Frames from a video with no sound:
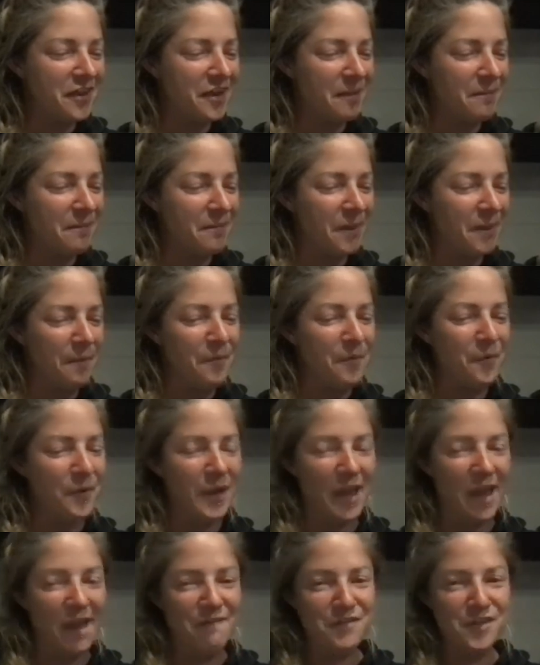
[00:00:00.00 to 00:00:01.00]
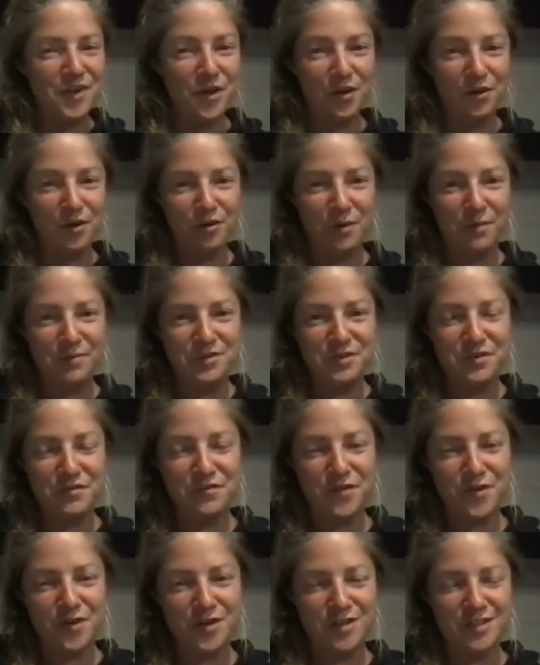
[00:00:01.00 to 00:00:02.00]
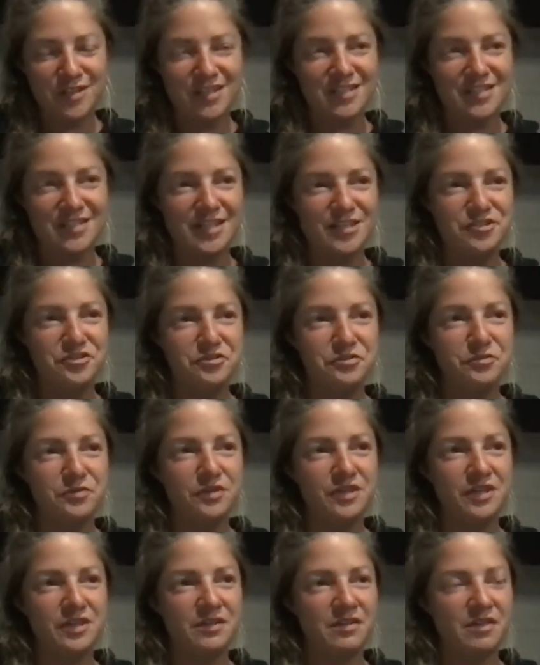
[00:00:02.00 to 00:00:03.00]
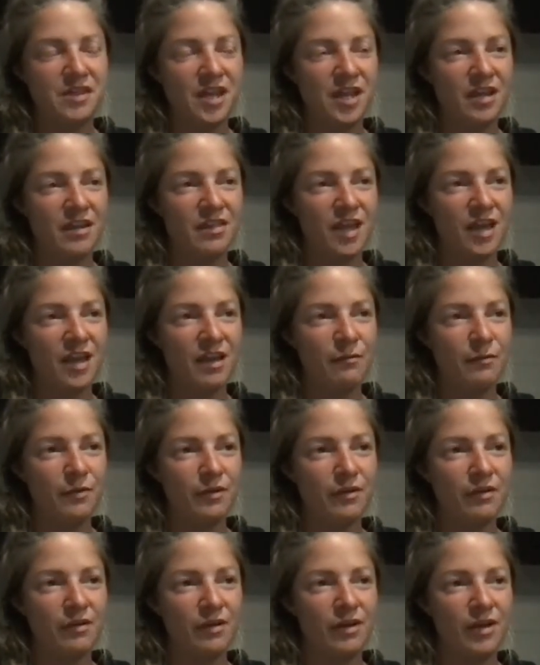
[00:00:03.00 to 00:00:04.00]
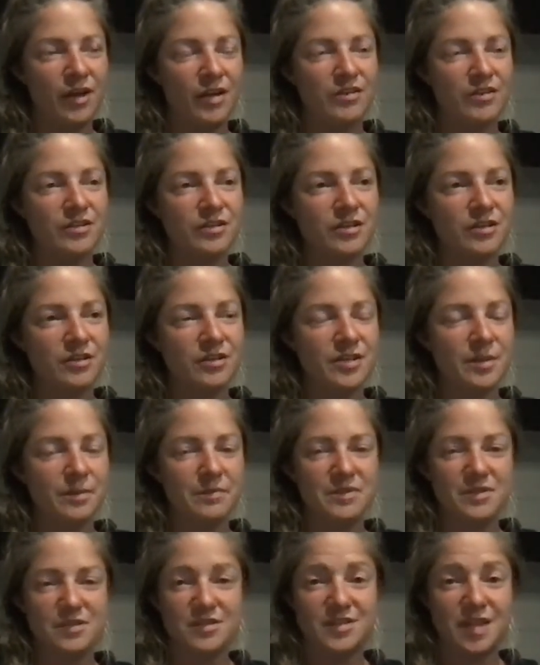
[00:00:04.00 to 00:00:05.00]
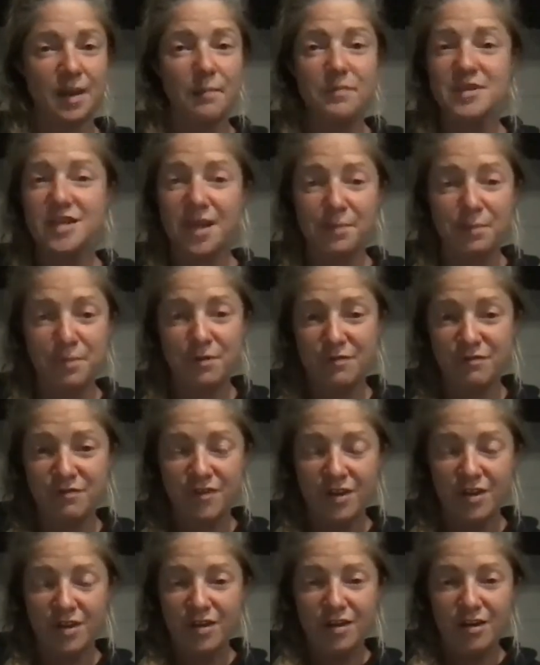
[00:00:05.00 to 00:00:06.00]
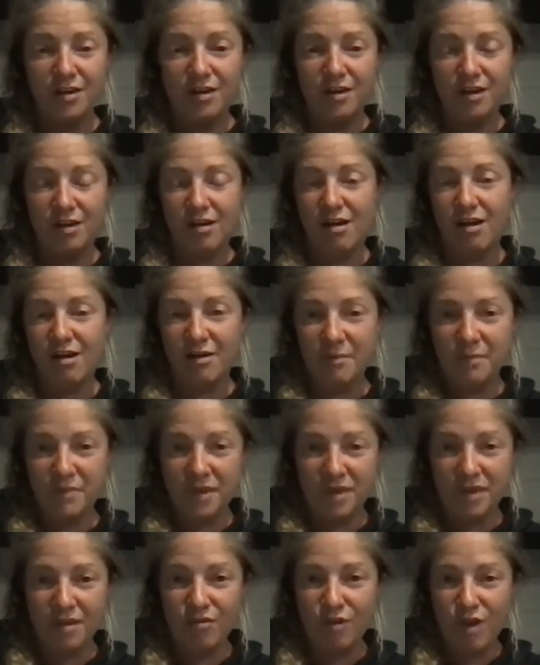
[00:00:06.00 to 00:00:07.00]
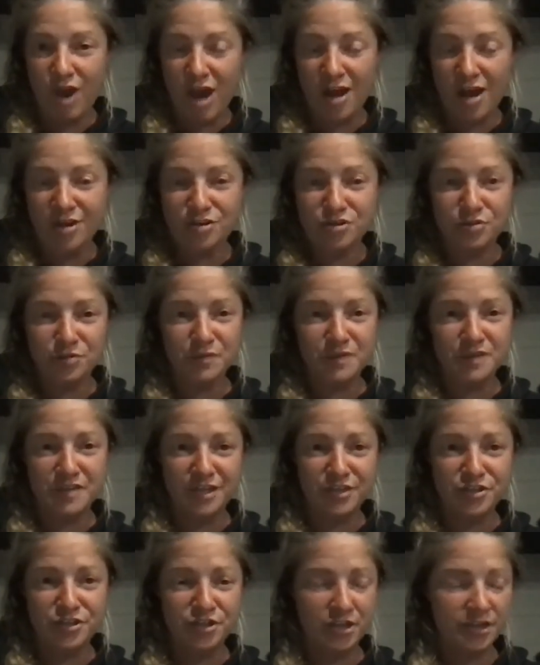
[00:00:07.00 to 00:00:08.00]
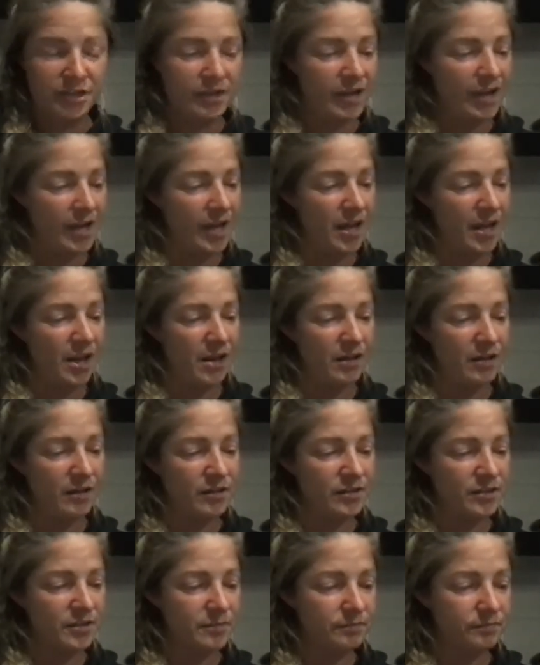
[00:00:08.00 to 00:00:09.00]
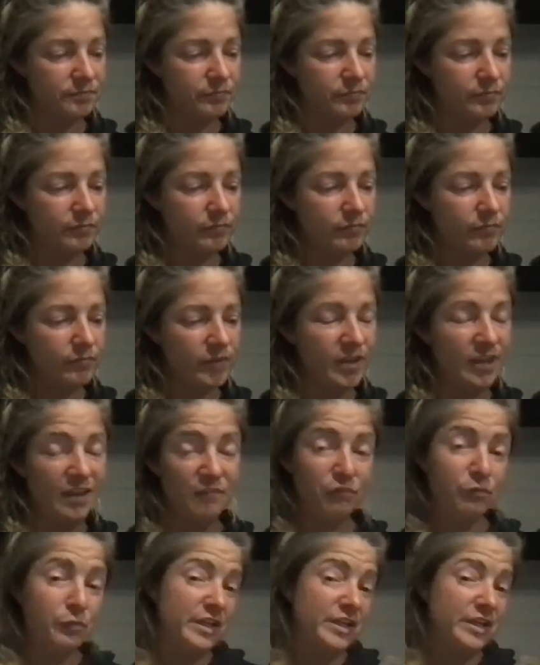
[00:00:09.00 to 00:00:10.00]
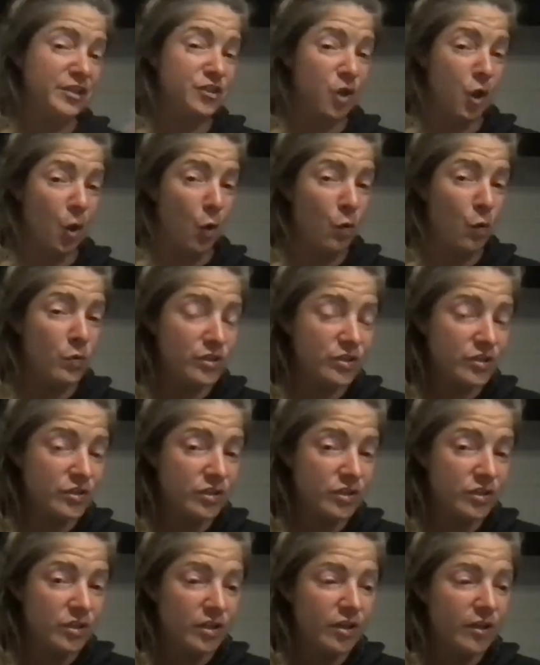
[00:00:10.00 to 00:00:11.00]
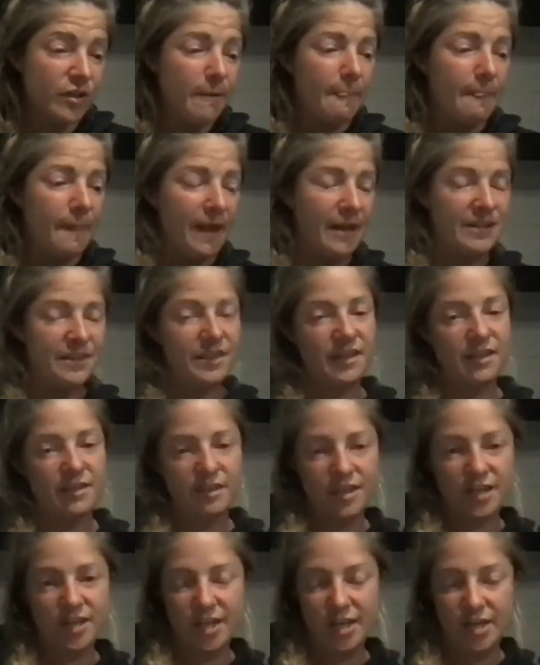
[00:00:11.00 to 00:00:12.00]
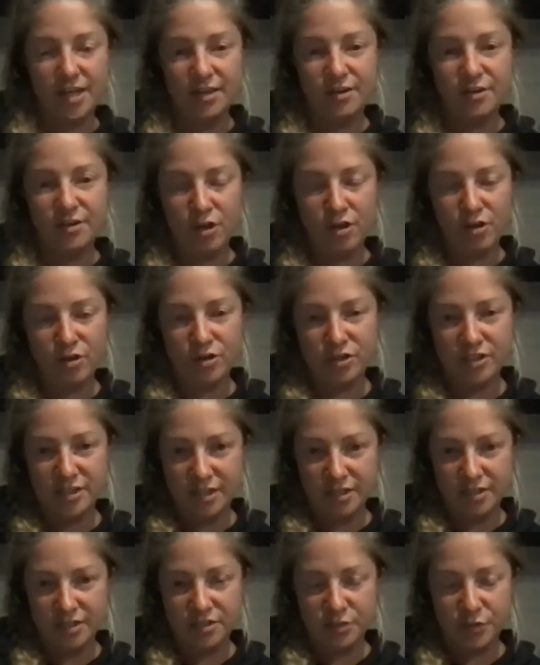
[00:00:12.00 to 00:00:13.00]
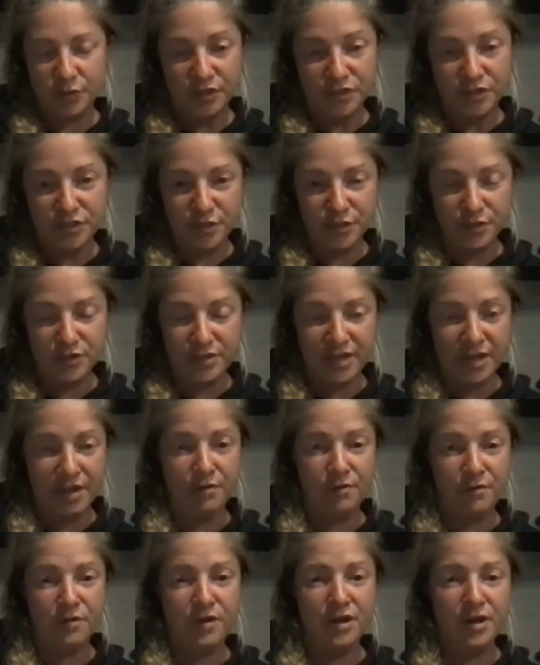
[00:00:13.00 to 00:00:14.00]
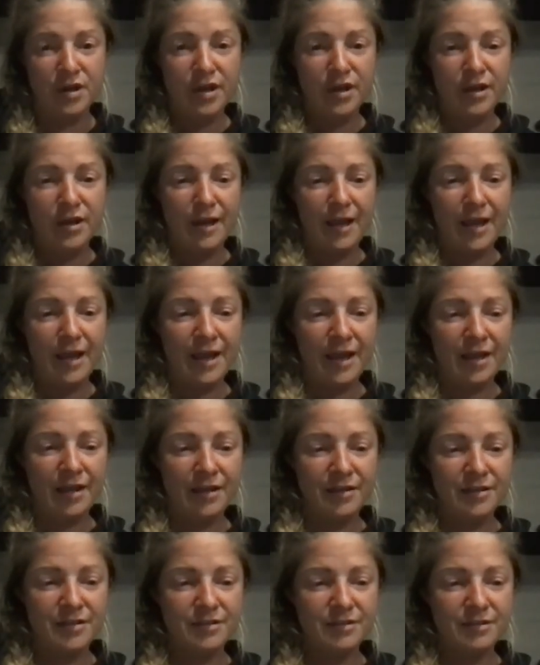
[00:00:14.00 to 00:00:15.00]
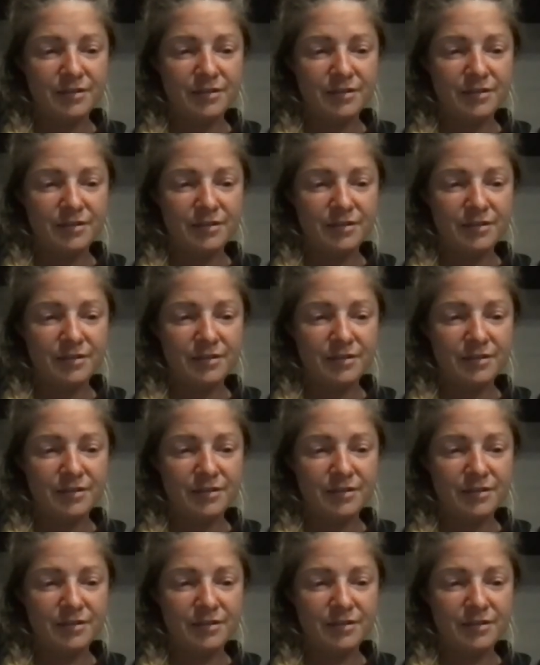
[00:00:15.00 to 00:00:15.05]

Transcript: I'm going heavy on crypto for is because I do really think that we're going to enter some type of economy crash or recession. And if we don't, I think the Canadian dollar still is going to go down, and